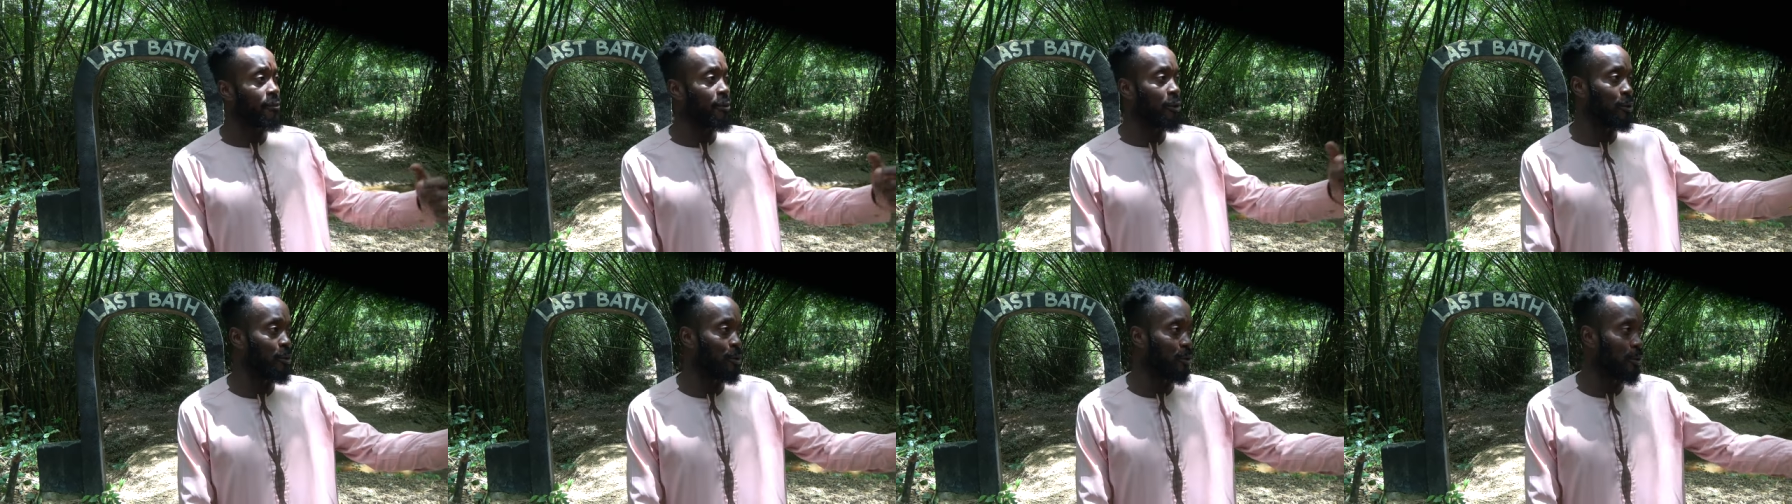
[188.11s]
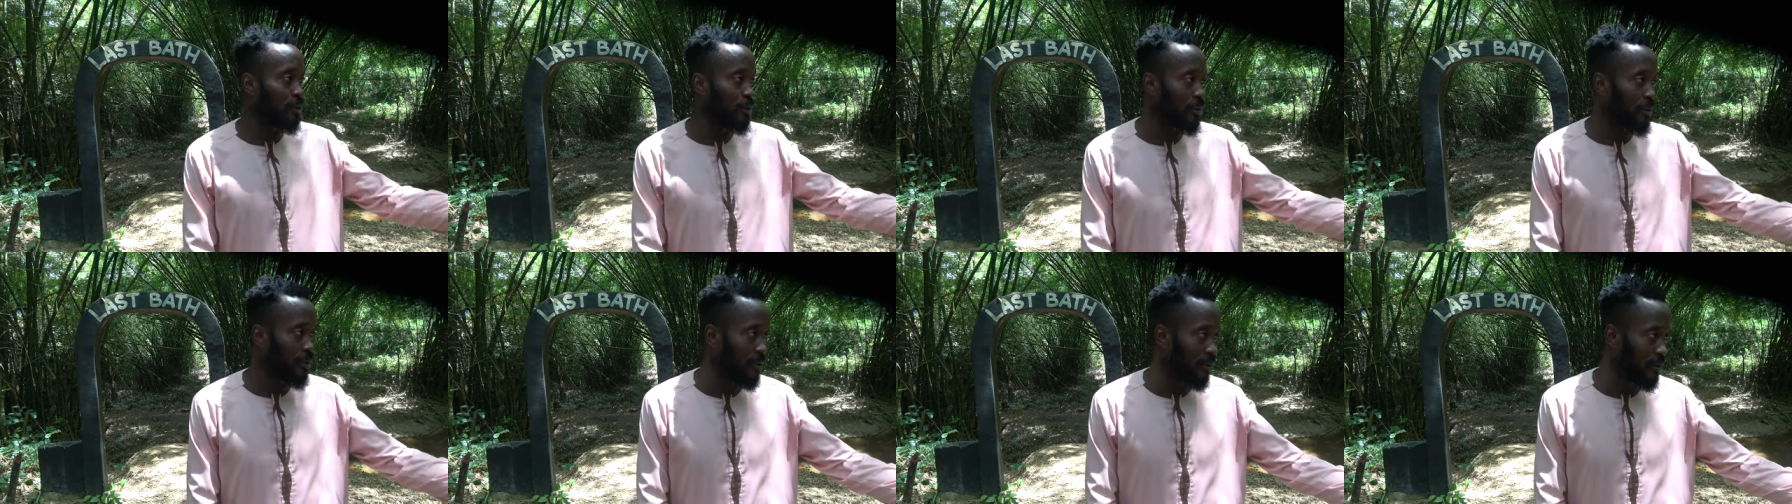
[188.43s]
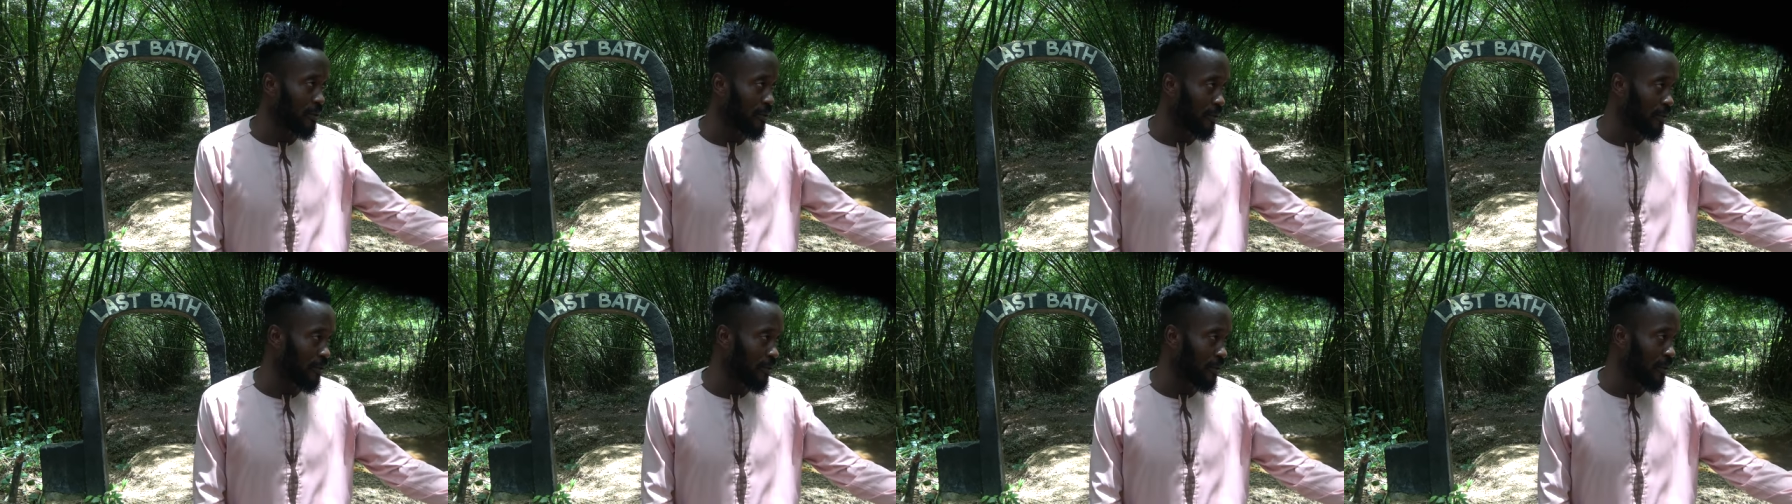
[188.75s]
you,
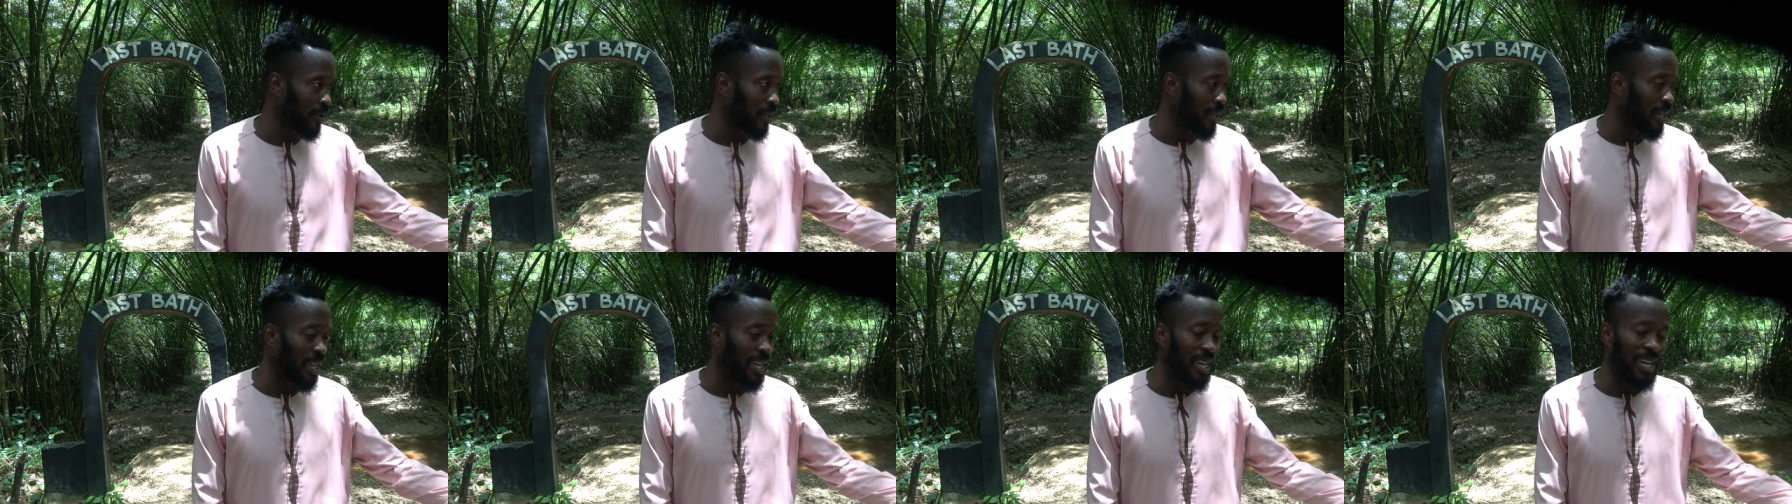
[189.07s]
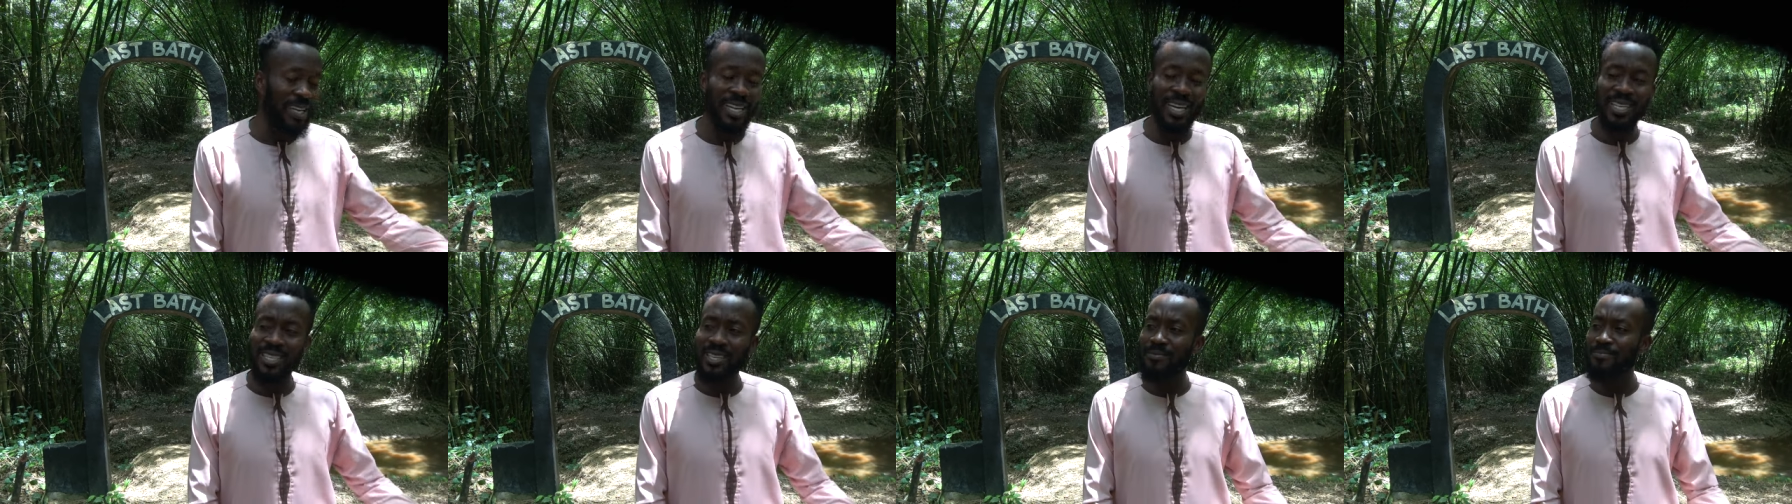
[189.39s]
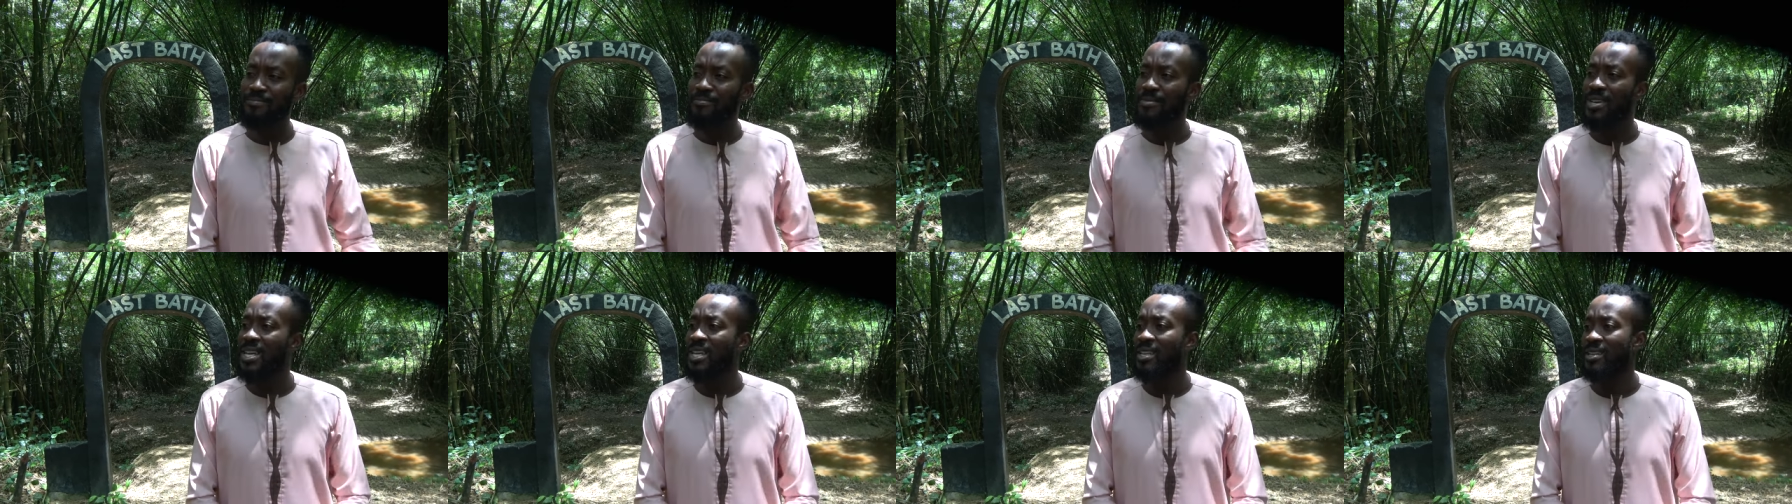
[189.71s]
it
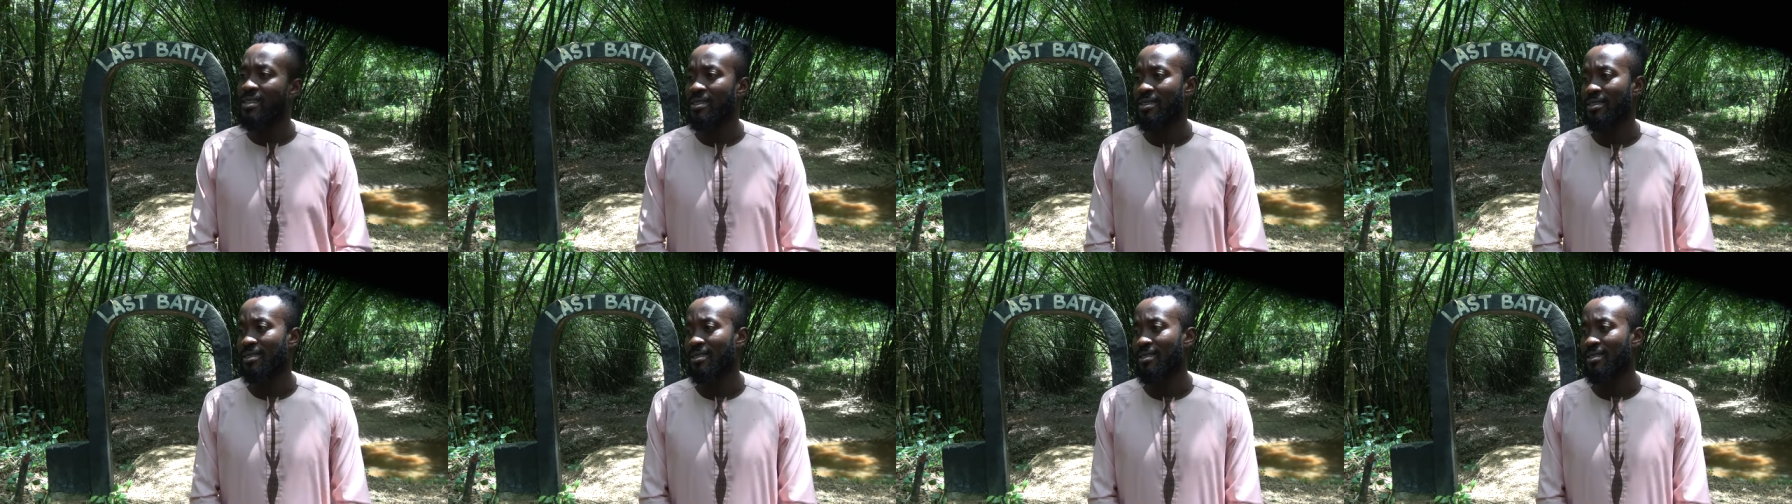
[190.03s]
doesn't mean